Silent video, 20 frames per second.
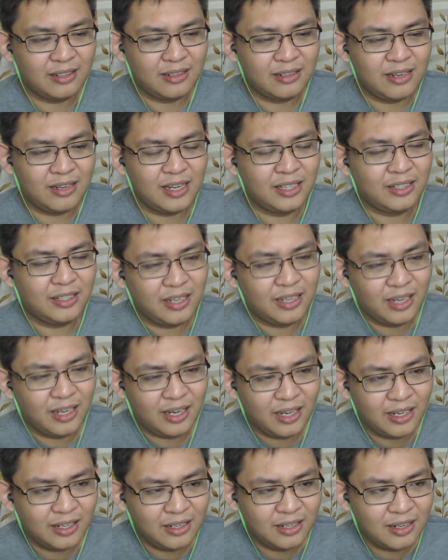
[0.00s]
it
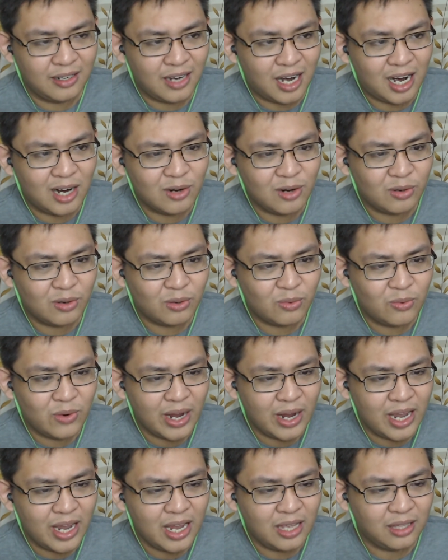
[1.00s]
can
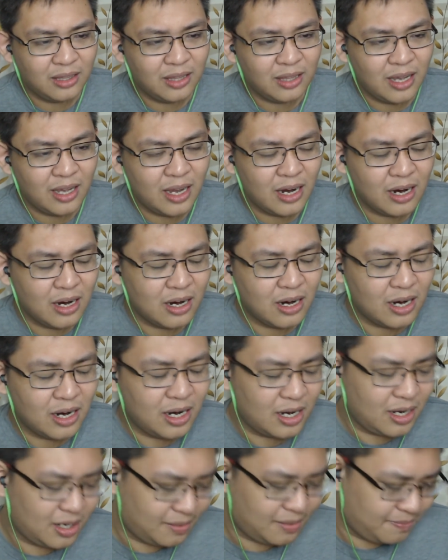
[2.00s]
outweigh their,
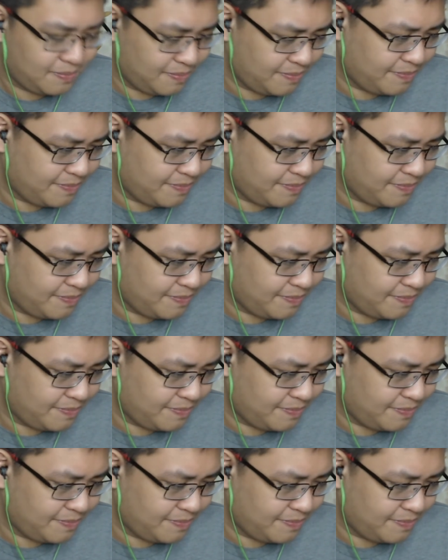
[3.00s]
how